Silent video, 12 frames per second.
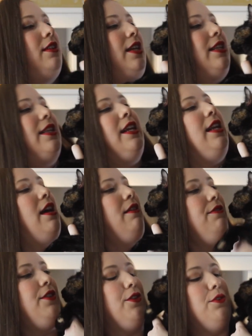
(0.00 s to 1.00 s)
Like, they
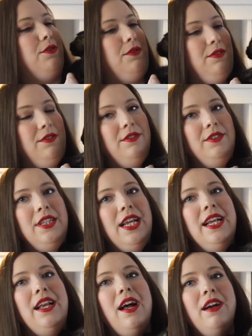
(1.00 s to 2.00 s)
love you.
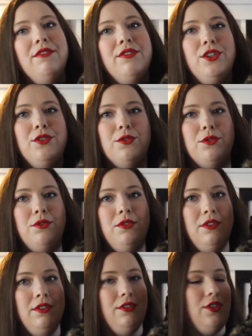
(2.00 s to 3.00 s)
They love
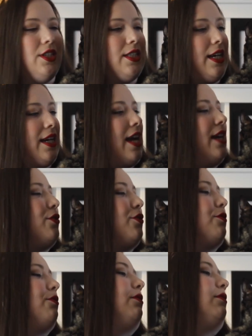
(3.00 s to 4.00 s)
you. Just like I
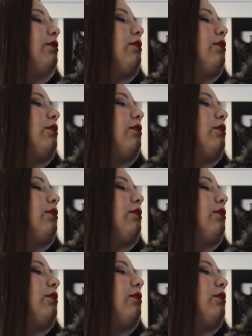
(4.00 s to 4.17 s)
do.